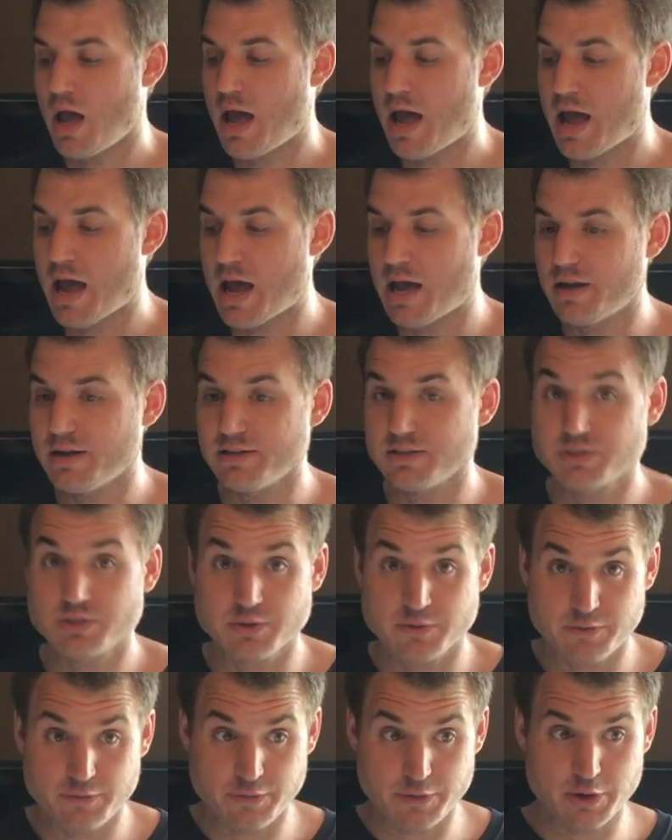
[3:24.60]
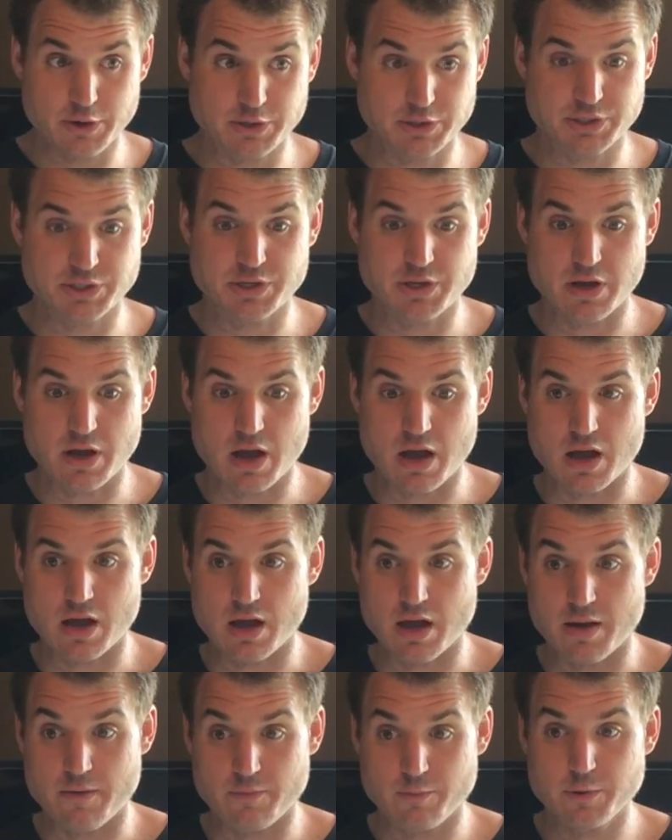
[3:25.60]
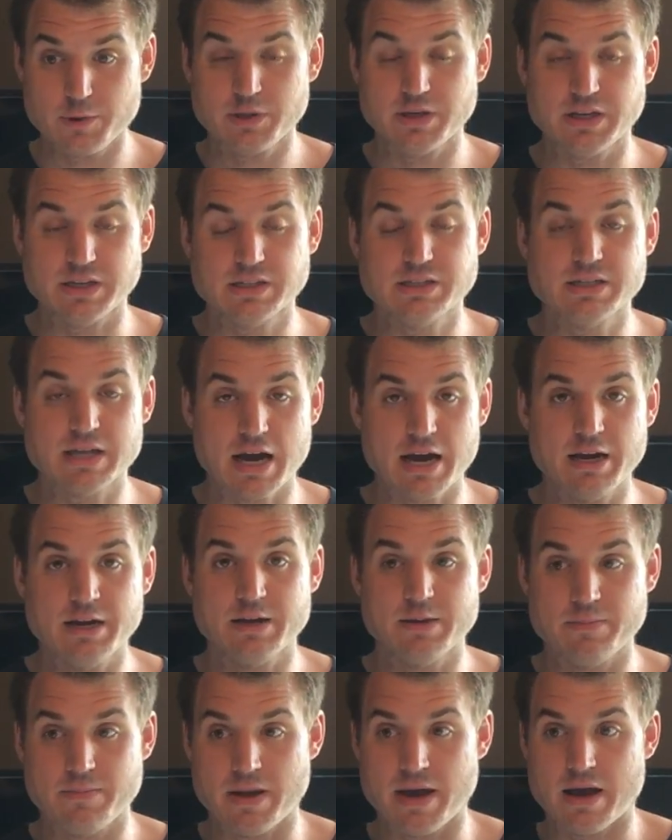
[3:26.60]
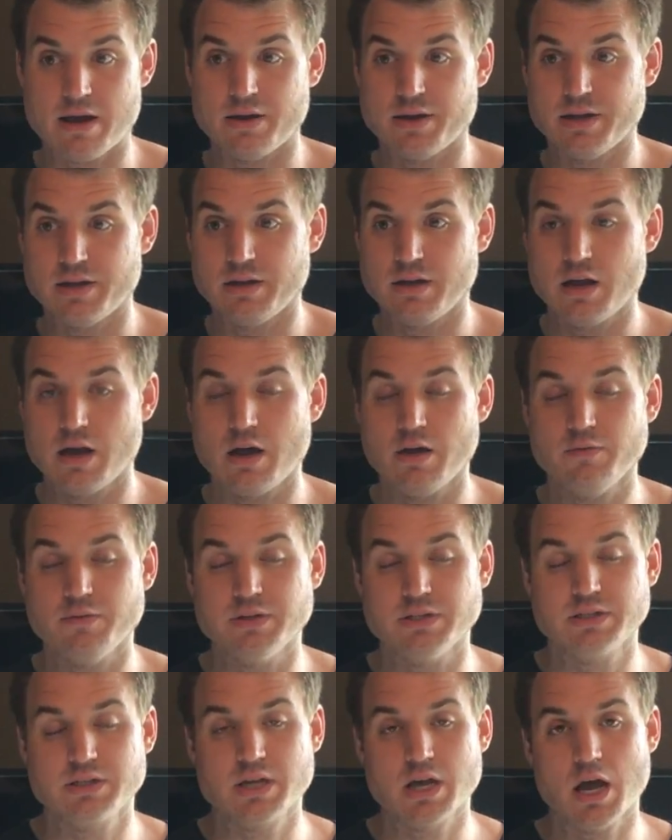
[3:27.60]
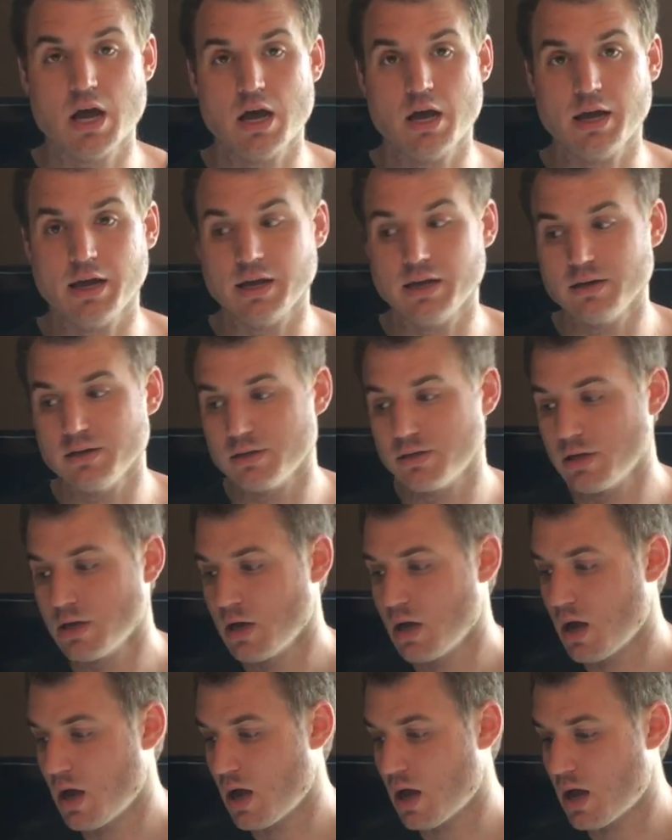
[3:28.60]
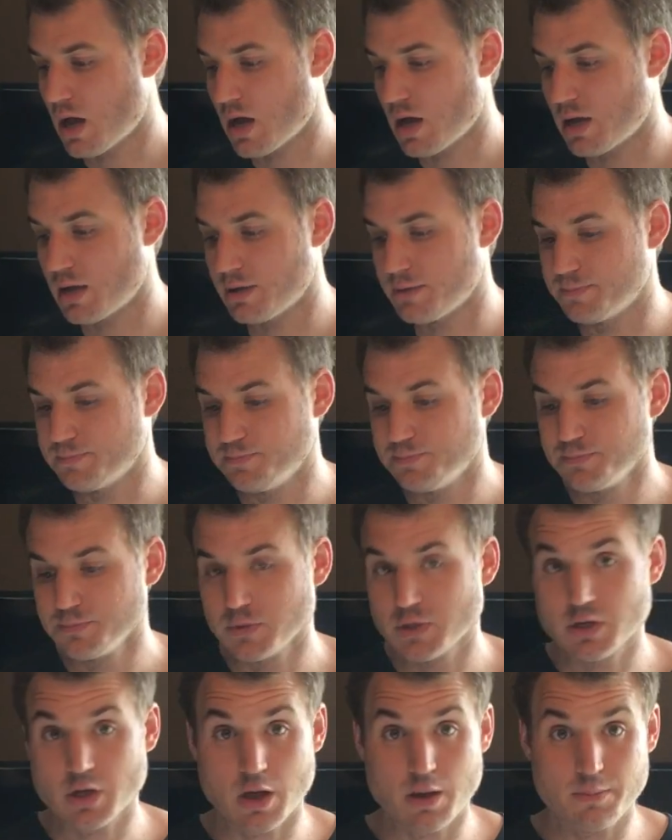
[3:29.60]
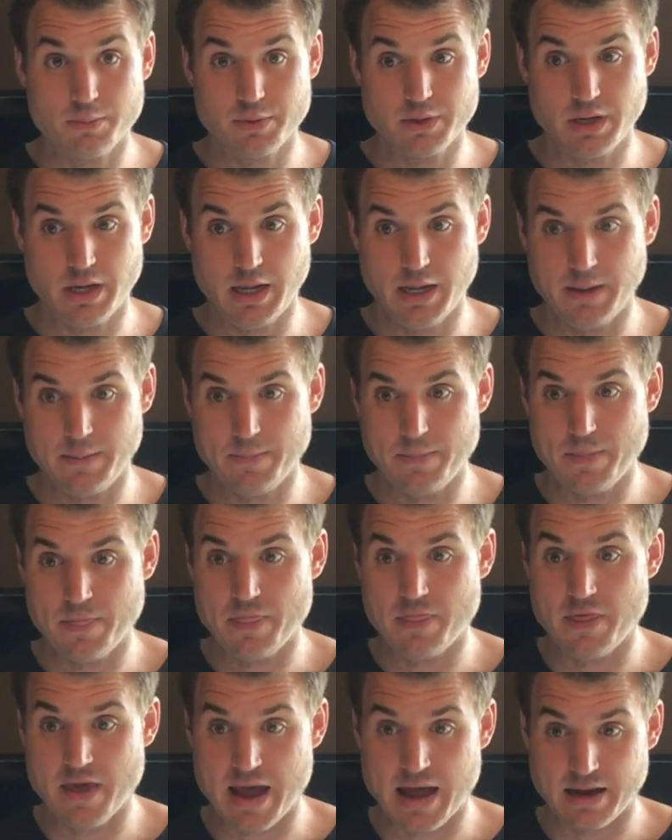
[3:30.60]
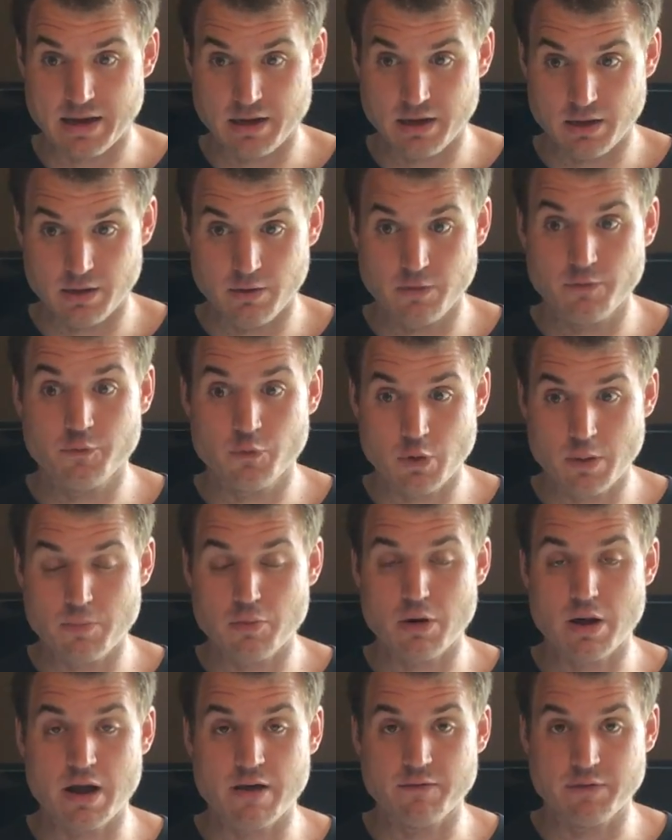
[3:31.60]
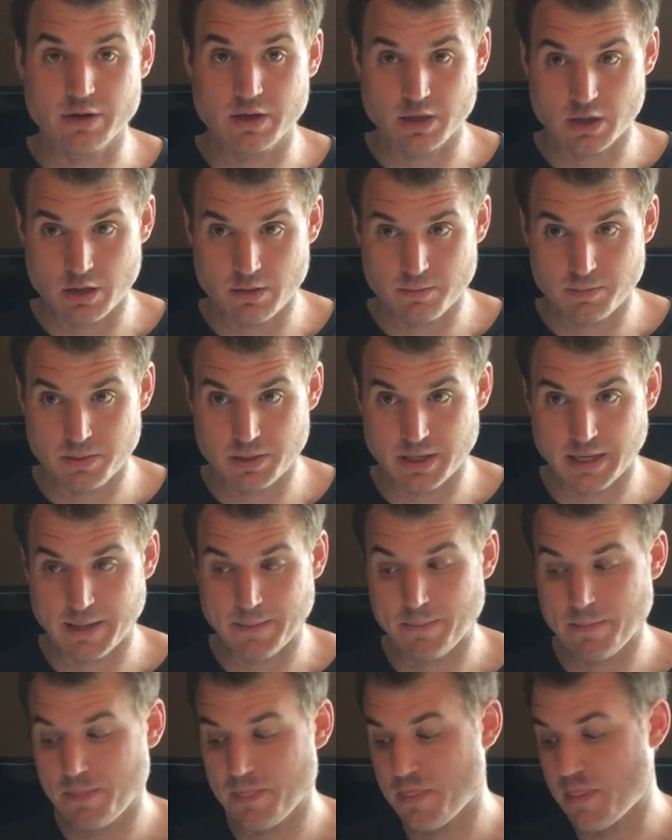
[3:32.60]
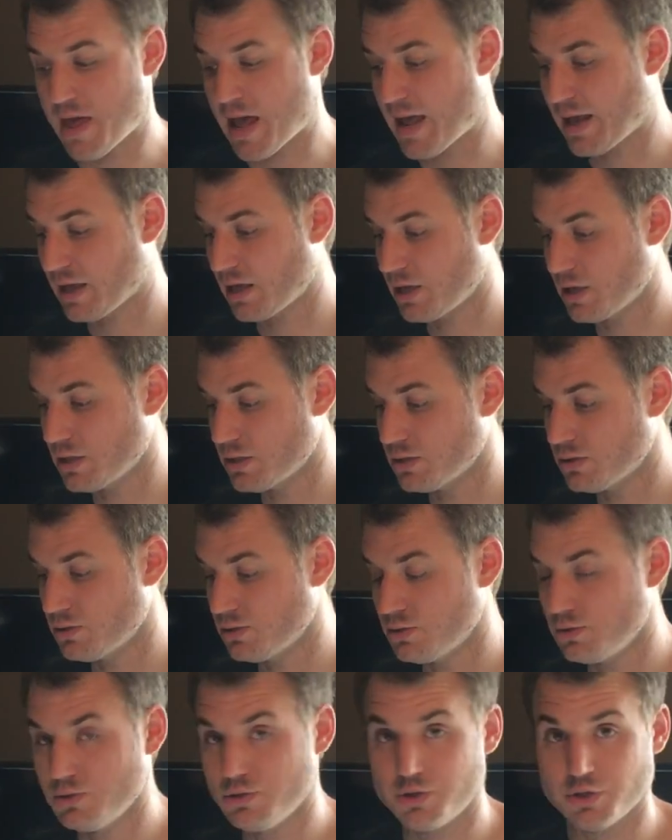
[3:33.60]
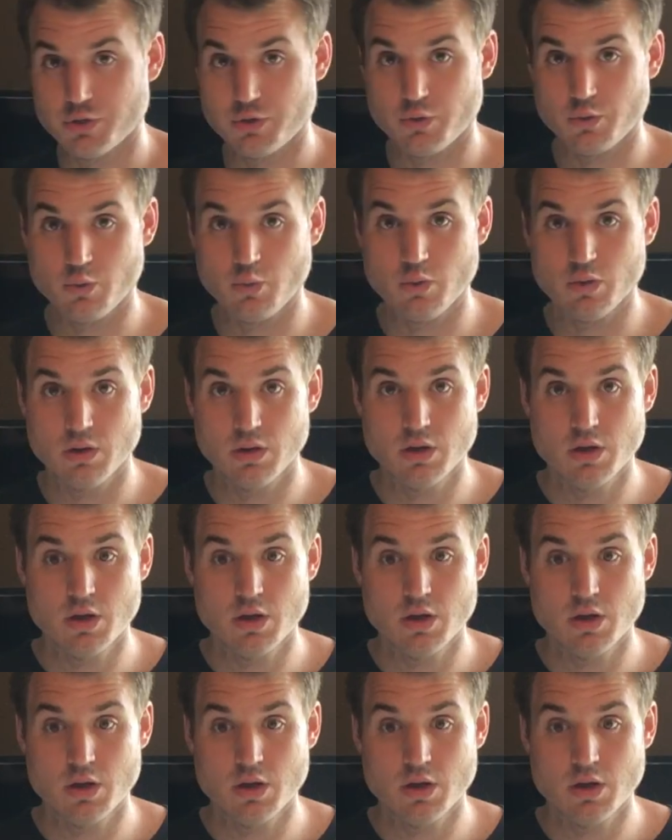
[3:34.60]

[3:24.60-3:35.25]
And it's the first, I'm really excited about it, of its kind company for-profit company that can do